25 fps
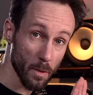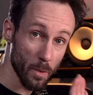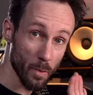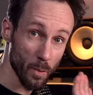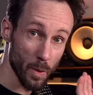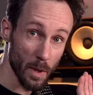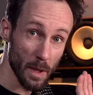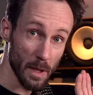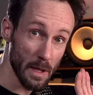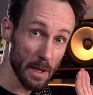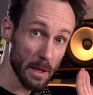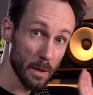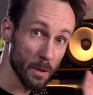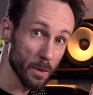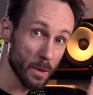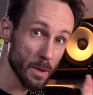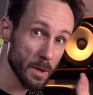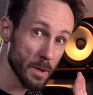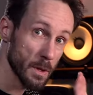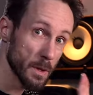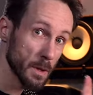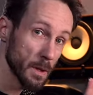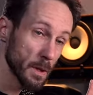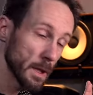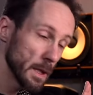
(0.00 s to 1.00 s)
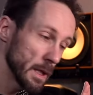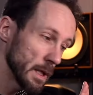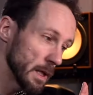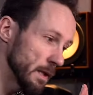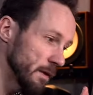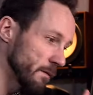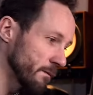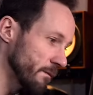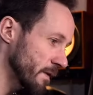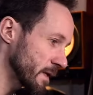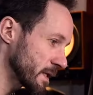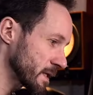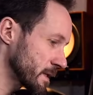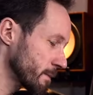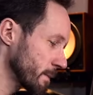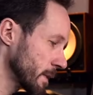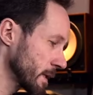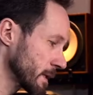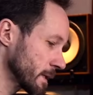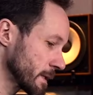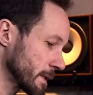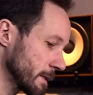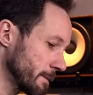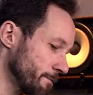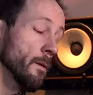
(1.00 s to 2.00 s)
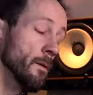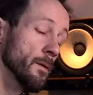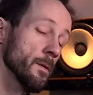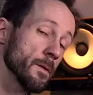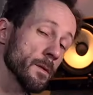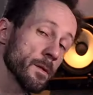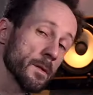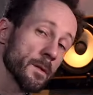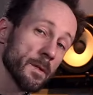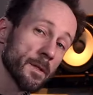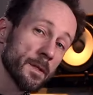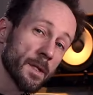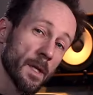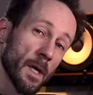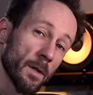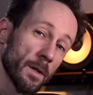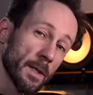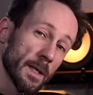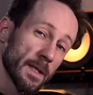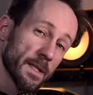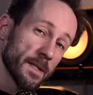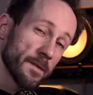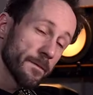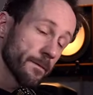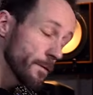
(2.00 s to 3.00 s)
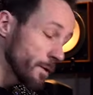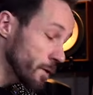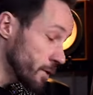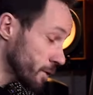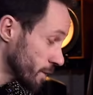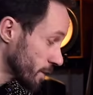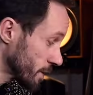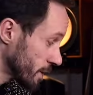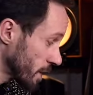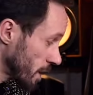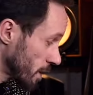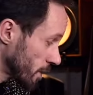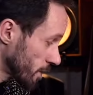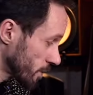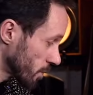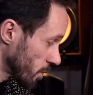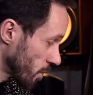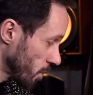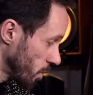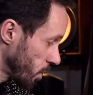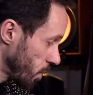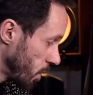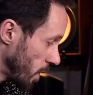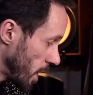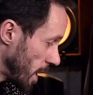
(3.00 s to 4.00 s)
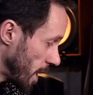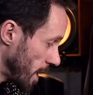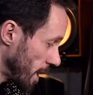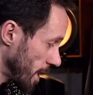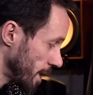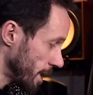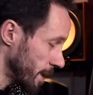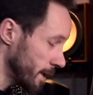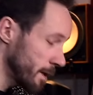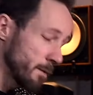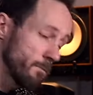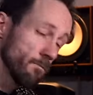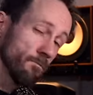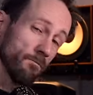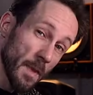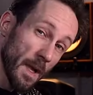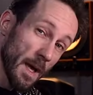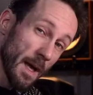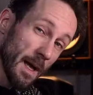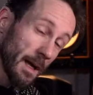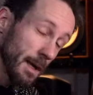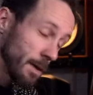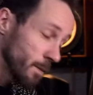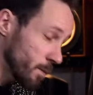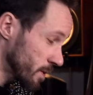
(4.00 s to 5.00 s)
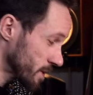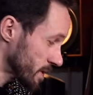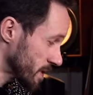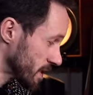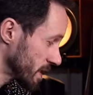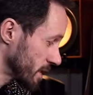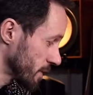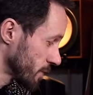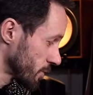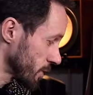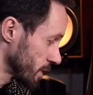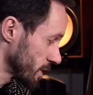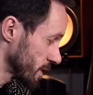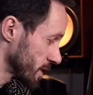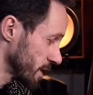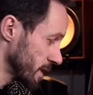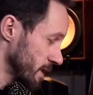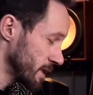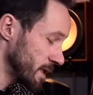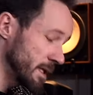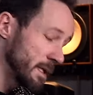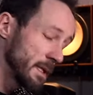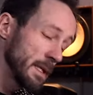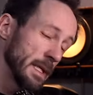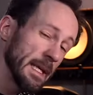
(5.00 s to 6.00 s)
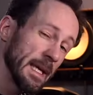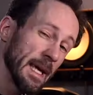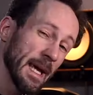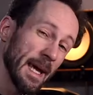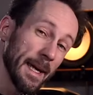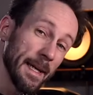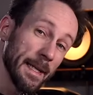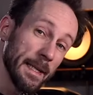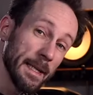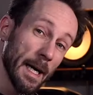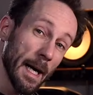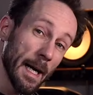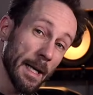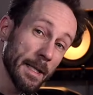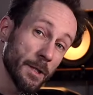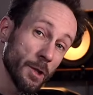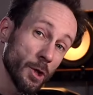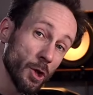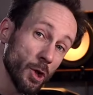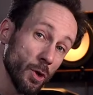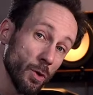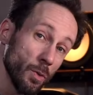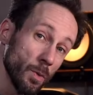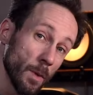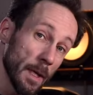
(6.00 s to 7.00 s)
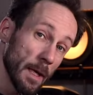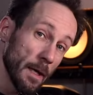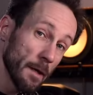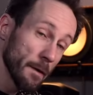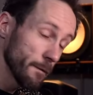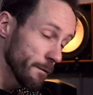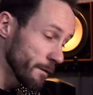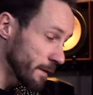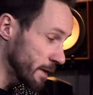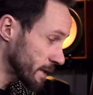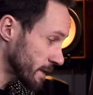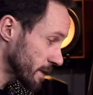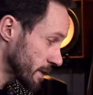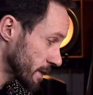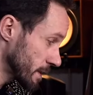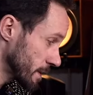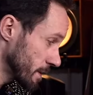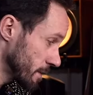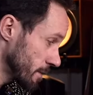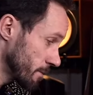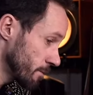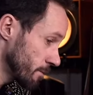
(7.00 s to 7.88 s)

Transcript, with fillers: a really good investment. So let's first start why I was interested in the ADI2 FS.